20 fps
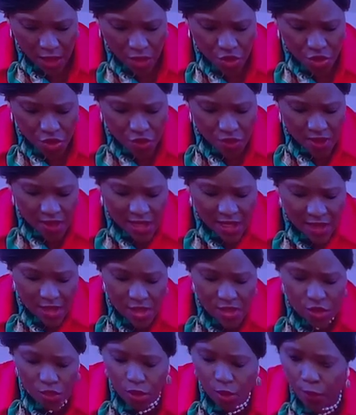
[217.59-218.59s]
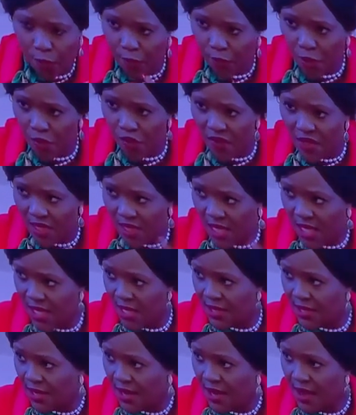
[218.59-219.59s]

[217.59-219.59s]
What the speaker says: sure that these global processes